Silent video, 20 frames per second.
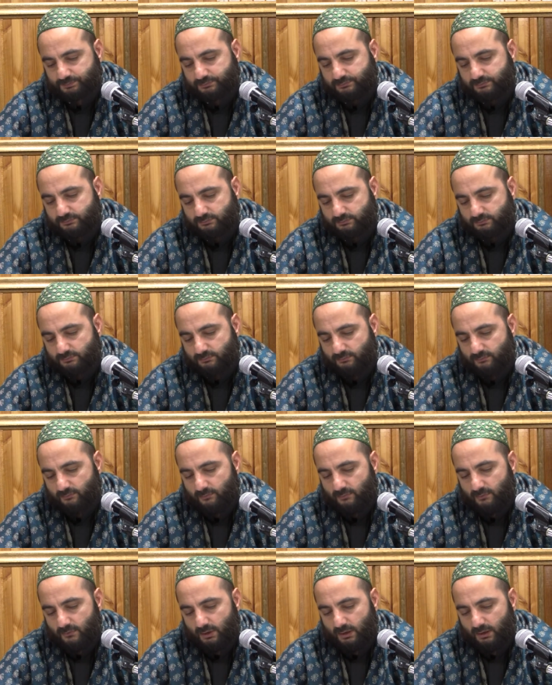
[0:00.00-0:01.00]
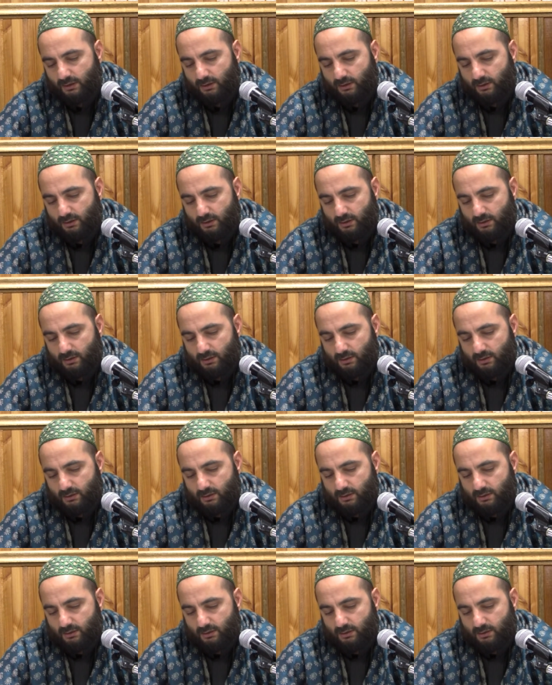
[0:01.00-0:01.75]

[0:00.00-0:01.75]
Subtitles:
(no one is talking)